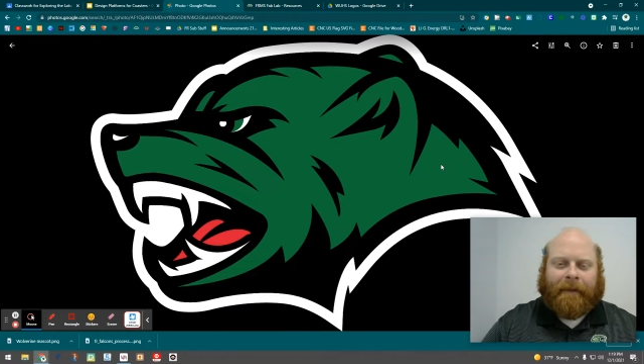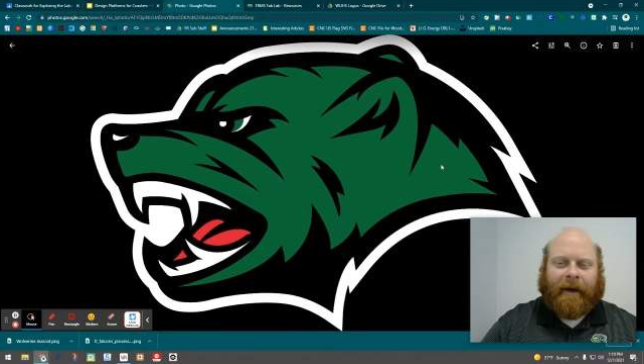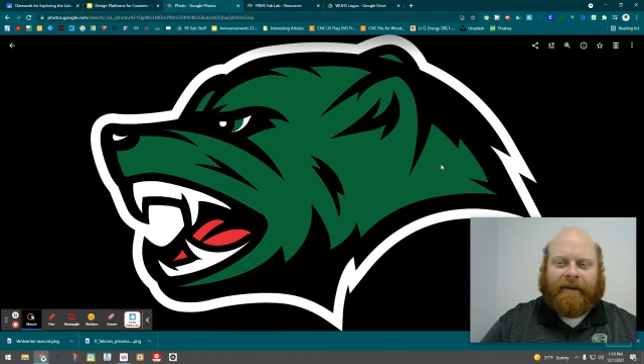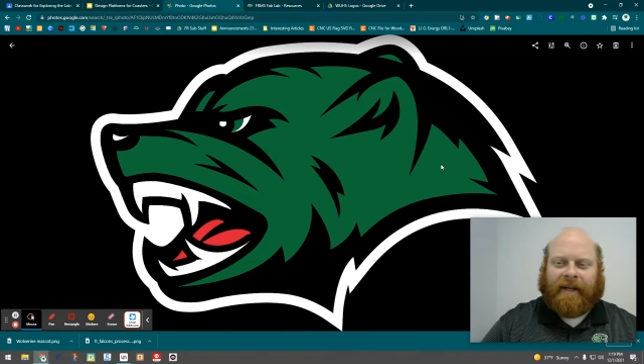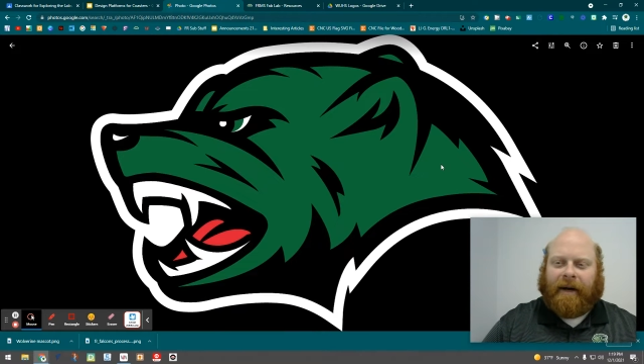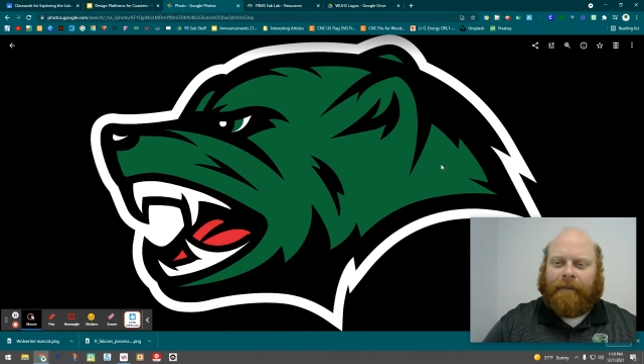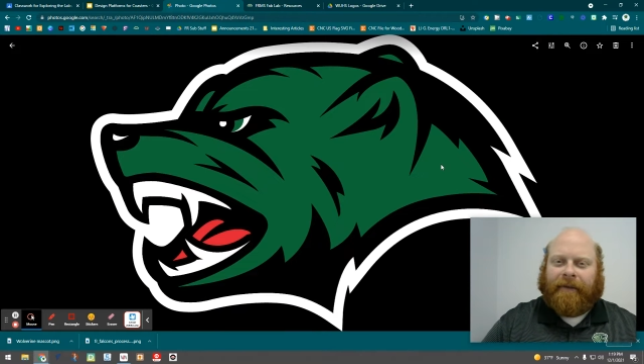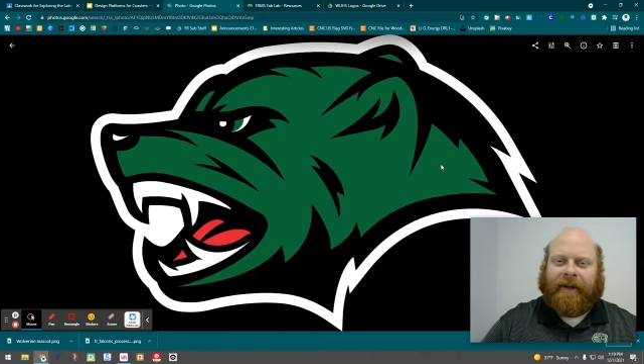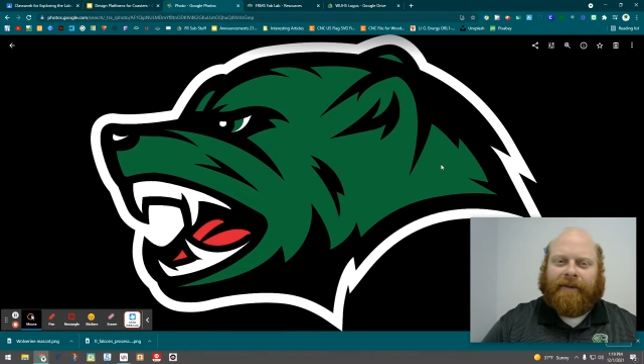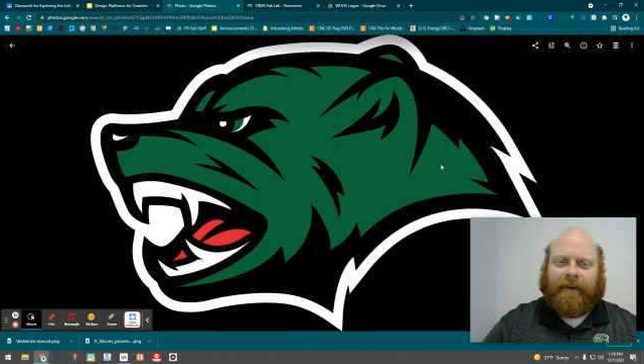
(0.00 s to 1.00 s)
Now there's a couple
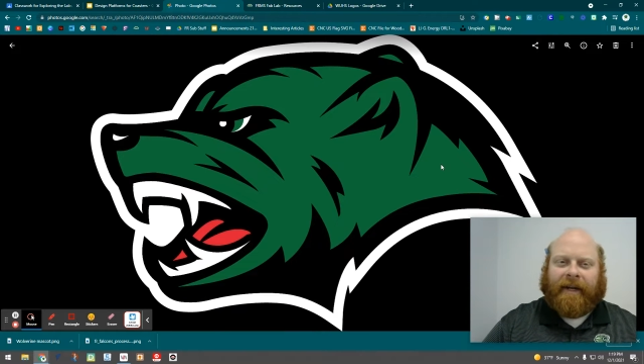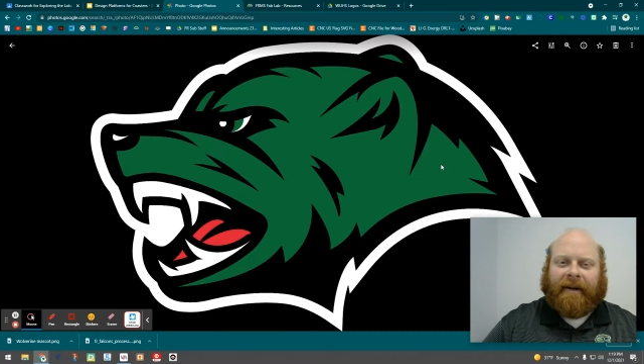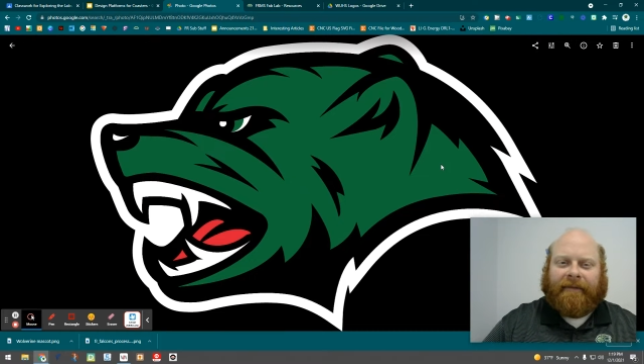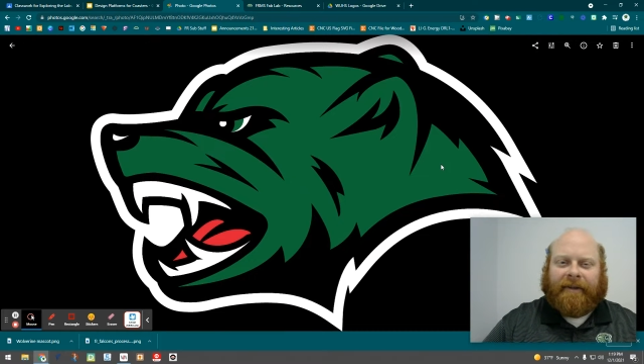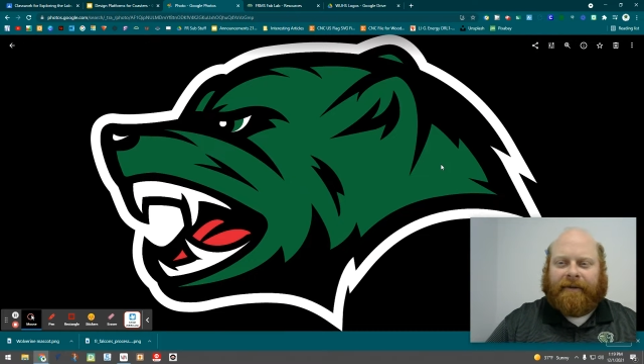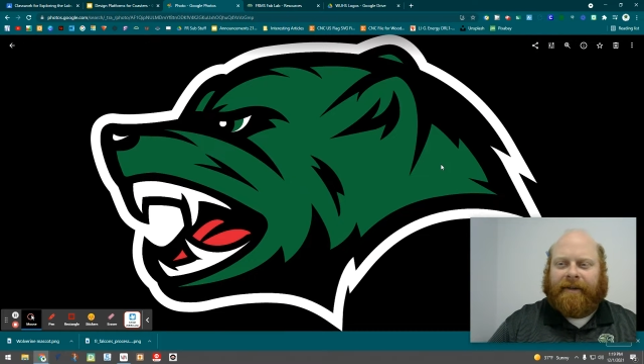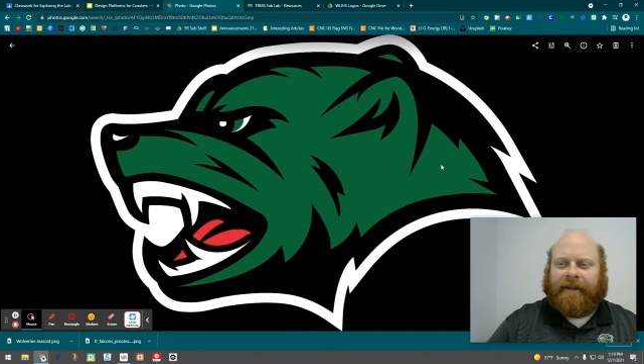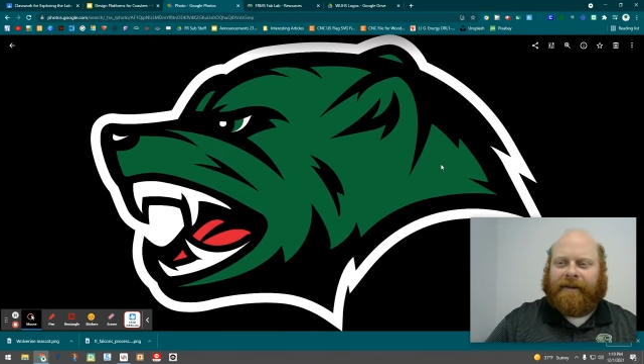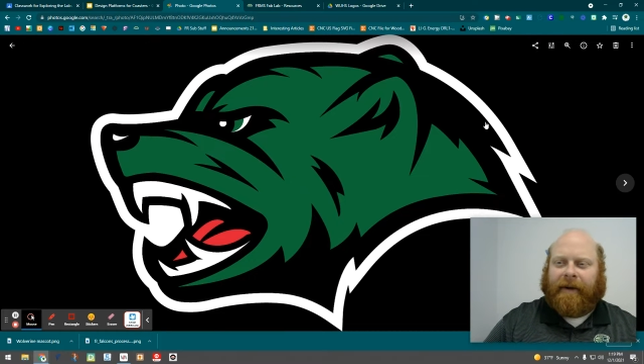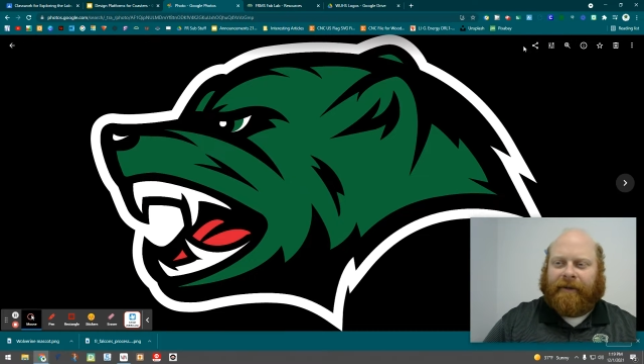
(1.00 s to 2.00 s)
things we're going to have to do to
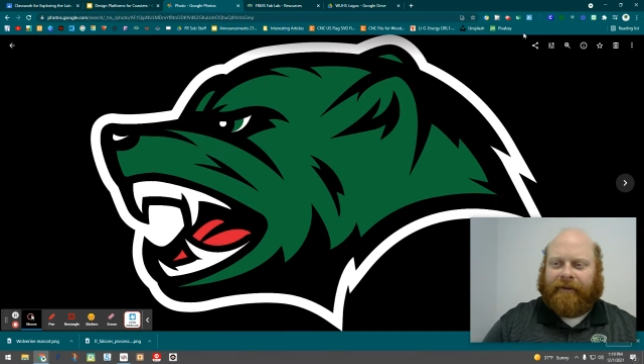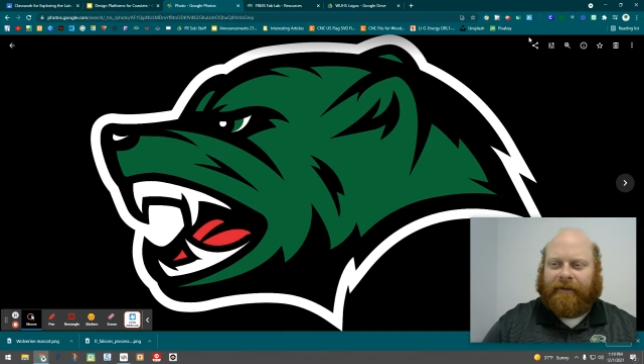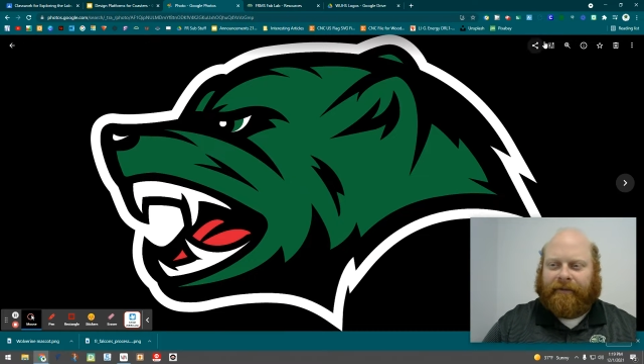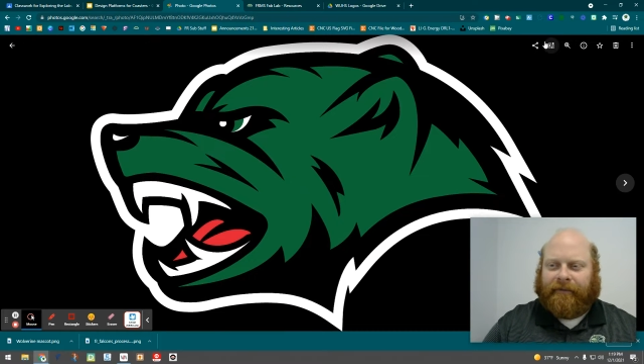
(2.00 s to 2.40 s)
this picture.